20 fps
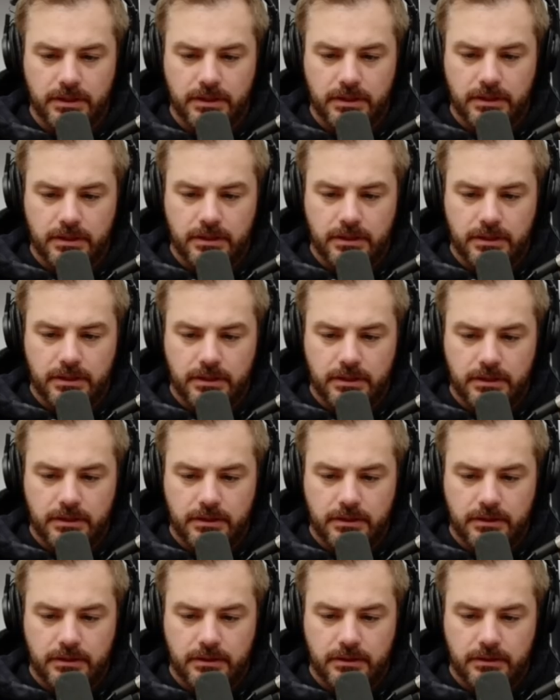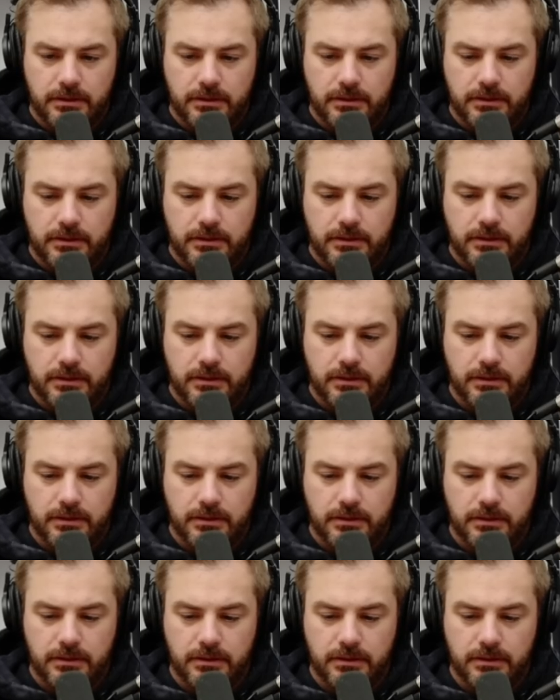
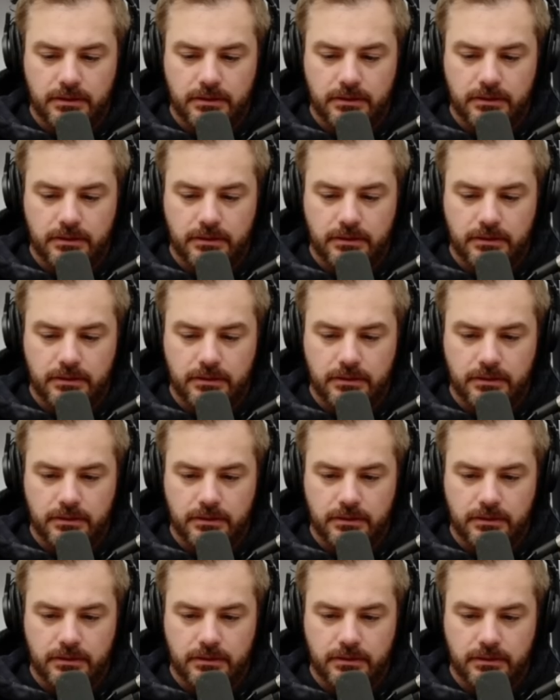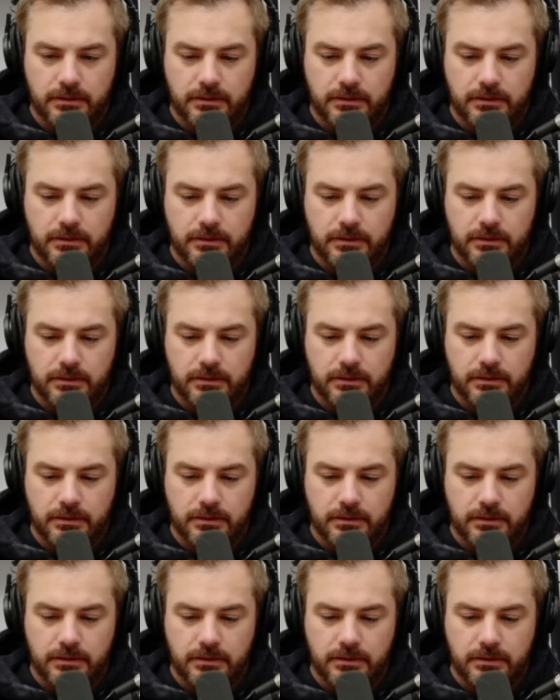
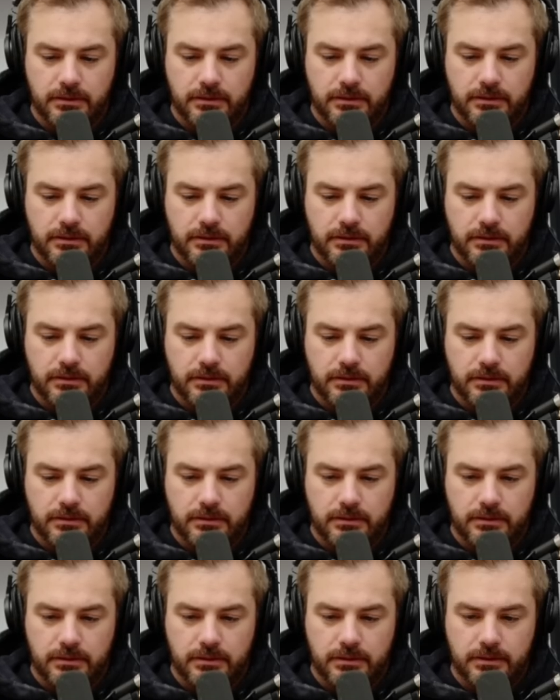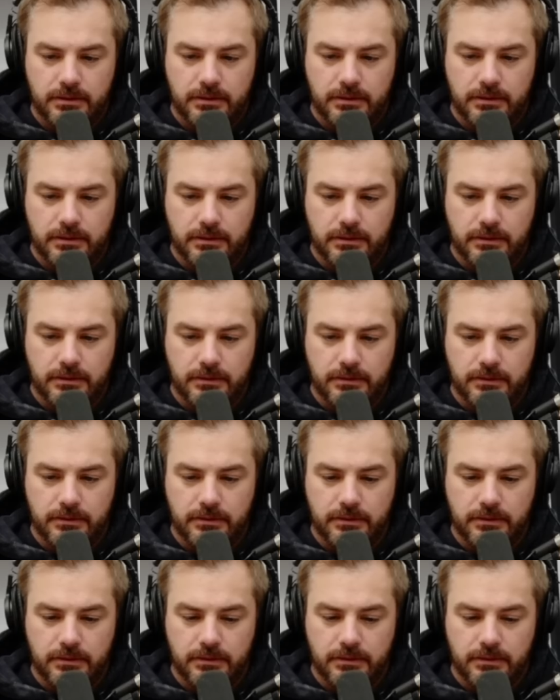
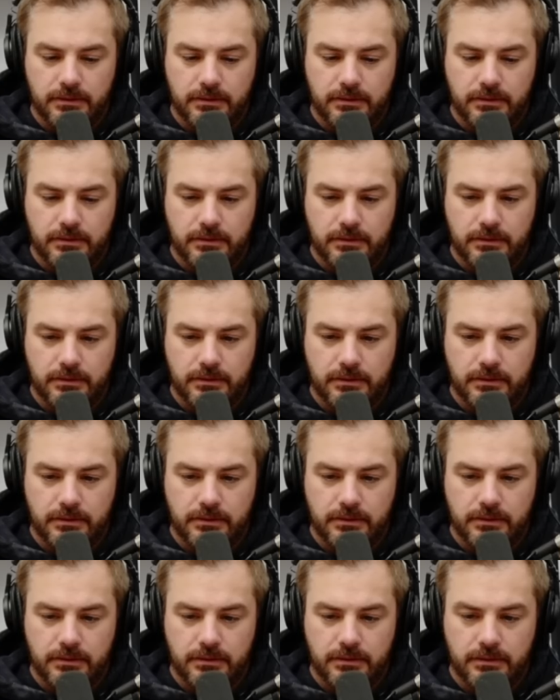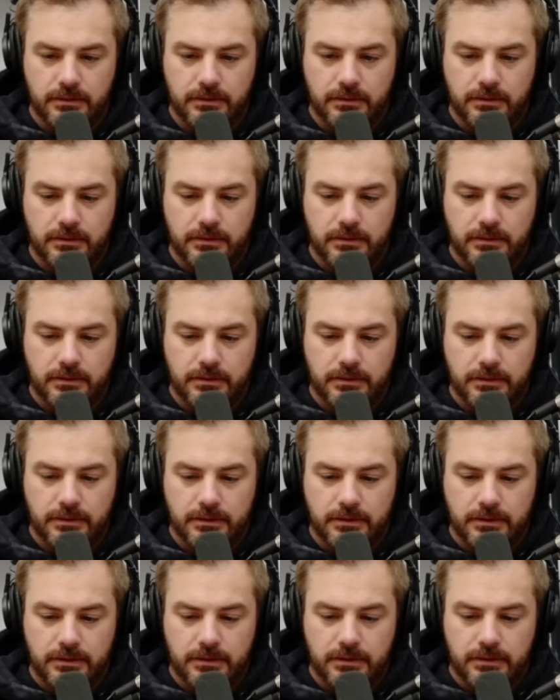[no speech]